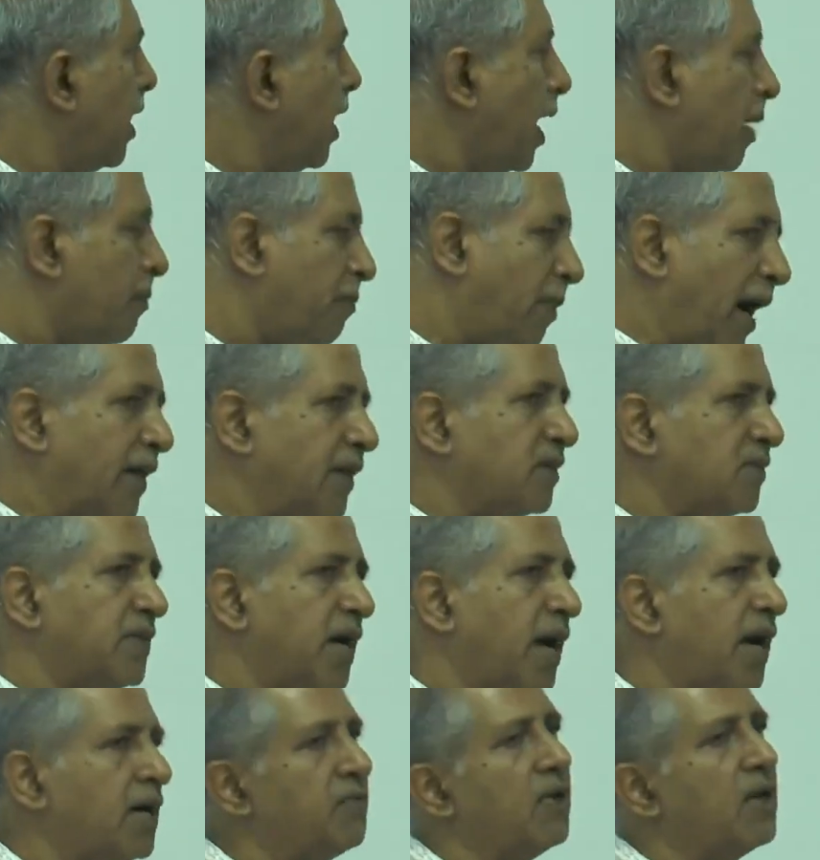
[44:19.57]
a part of
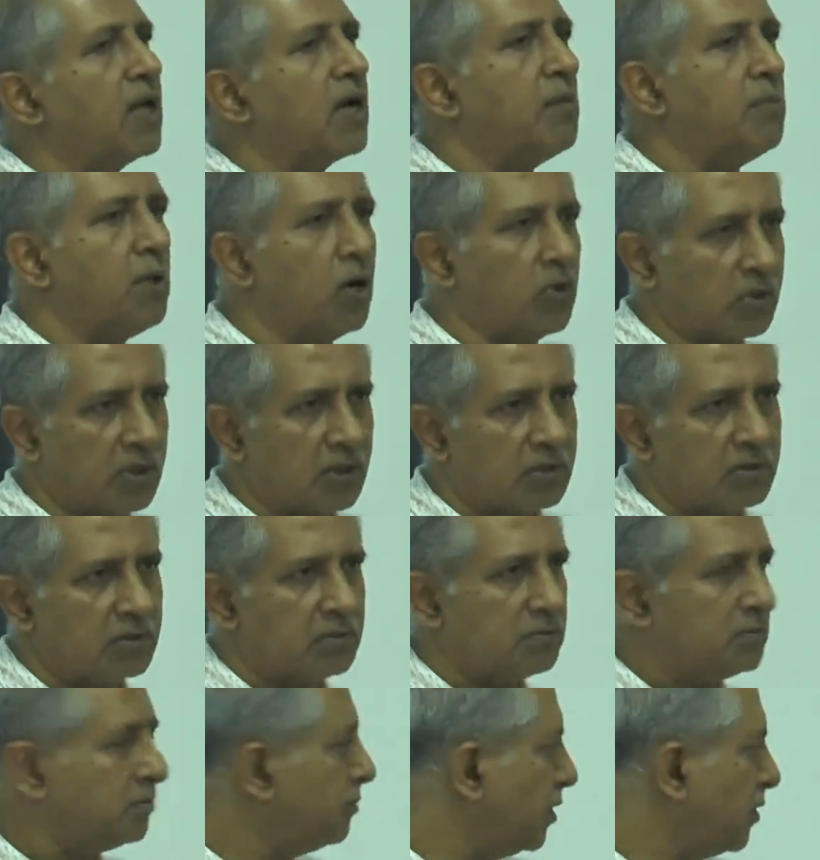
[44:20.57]
that will come out
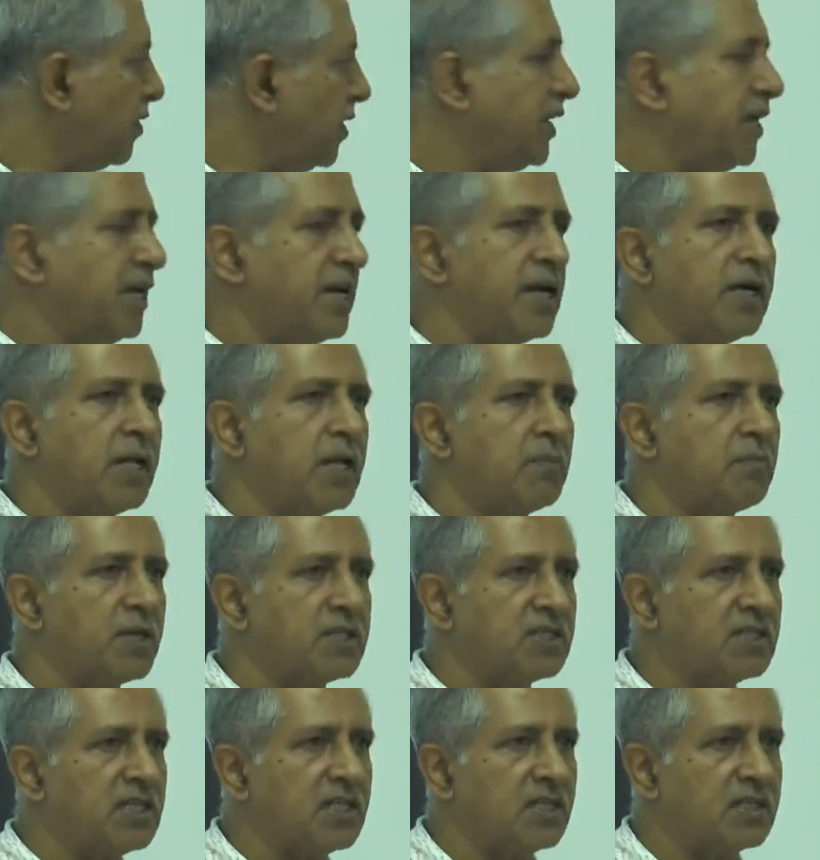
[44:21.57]
between t and t
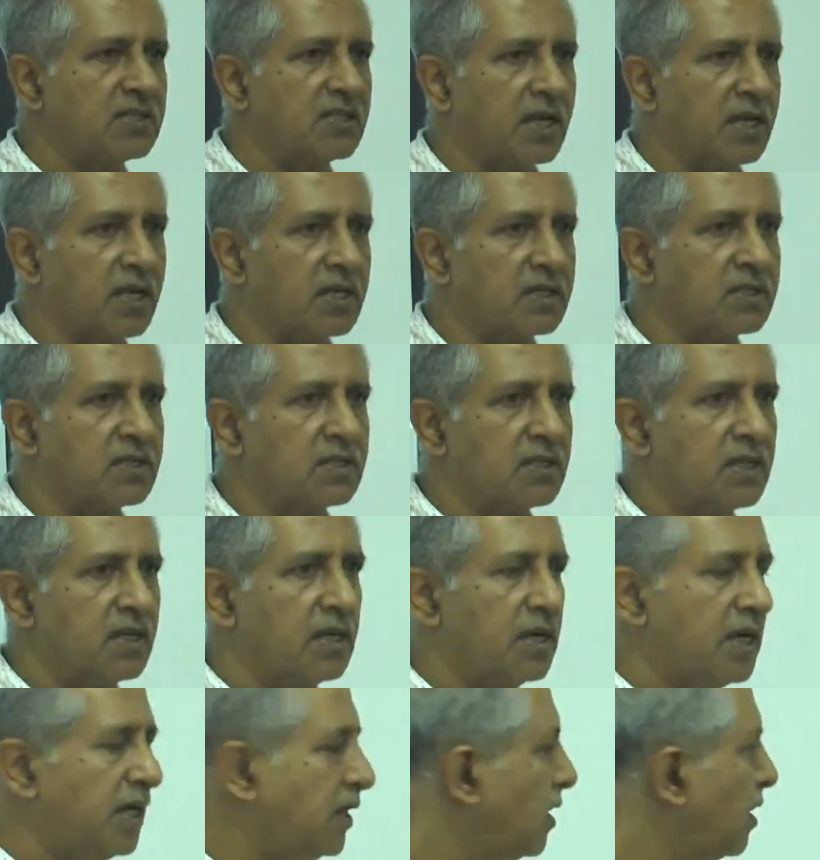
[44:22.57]
plus dt seconds
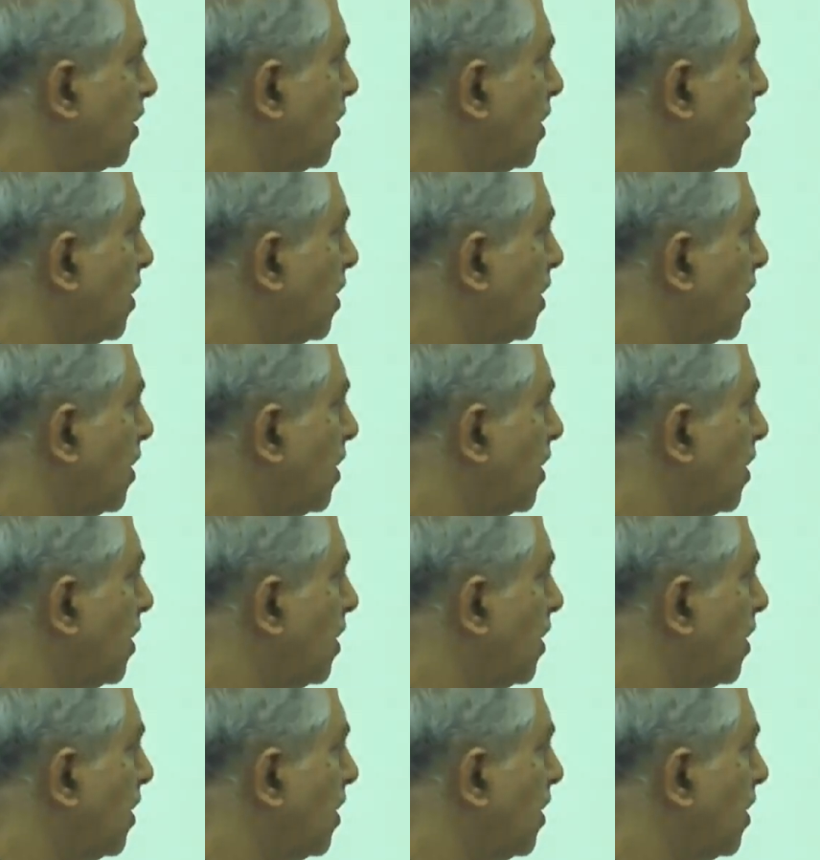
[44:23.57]
right